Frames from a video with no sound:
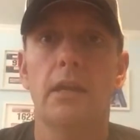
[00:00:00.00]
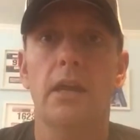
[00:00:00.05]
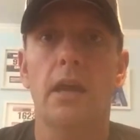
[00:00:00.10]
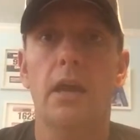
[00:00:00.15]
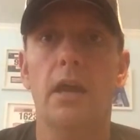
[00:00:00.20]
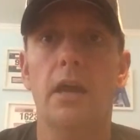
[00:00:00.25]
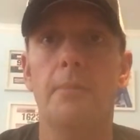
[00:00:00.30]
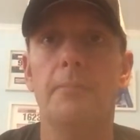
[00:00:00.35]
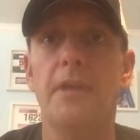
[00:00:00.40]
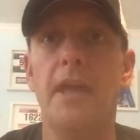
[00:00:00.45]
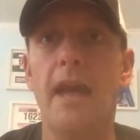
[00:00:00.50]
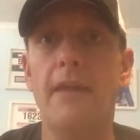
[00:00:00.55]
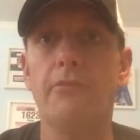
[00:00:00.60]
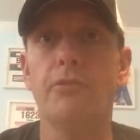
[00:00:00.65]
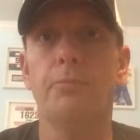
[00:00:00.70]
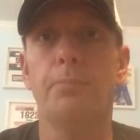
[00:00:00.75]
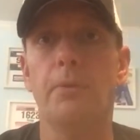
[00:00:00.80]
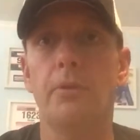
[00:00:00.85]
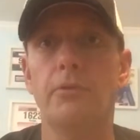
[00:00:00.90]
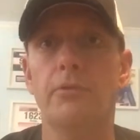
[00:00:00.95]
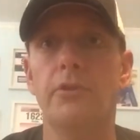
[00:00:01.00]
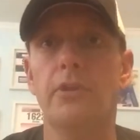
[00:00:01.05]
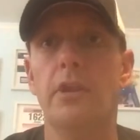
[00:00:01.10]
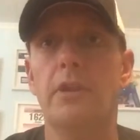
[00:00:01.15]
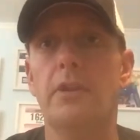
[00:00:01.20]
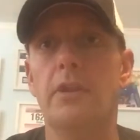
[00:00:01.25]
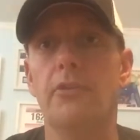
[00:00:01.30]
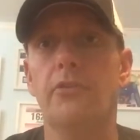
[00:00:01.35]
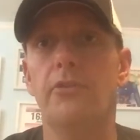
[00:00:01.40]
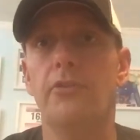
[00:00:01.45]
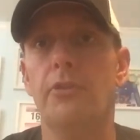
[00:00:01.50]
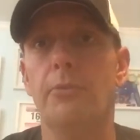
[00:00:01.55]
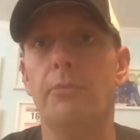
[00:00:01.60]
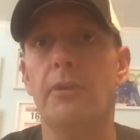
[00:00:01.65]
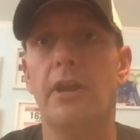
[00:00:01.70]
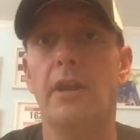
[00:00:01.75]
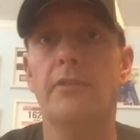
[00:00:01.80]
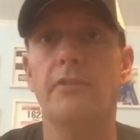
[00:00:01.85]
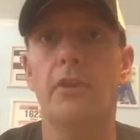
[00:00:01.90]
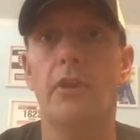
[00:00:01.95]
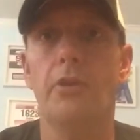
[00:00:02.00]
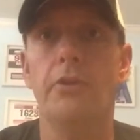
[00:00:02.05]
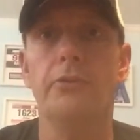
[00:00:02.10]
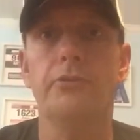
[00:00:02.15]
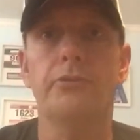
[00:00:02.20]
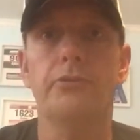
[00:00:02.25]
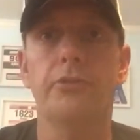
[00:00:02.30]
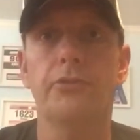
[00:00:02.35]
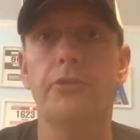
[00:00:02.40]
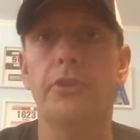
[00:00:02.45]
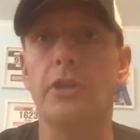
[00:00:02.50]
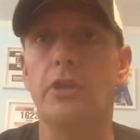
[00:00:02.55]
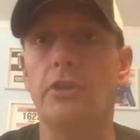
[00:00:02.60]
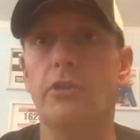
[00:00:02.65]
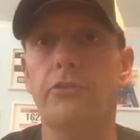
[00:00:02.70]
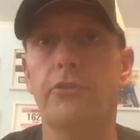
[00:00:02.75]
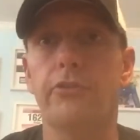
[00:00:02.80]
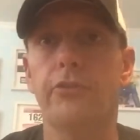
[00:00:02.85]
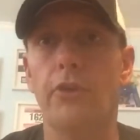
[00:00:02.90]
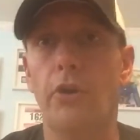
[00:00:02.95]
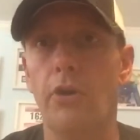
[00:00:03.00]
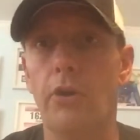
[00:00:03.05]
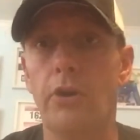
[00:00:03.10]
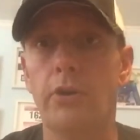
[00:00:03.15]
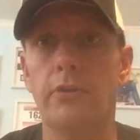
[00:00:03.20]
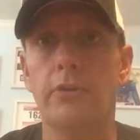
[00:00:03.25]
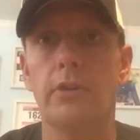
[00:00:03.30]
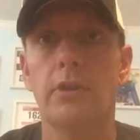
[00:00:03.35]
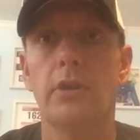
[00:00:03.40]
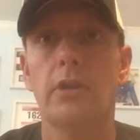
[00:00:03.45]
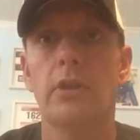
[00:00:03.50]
The average person, and this is something I tell, just a good start.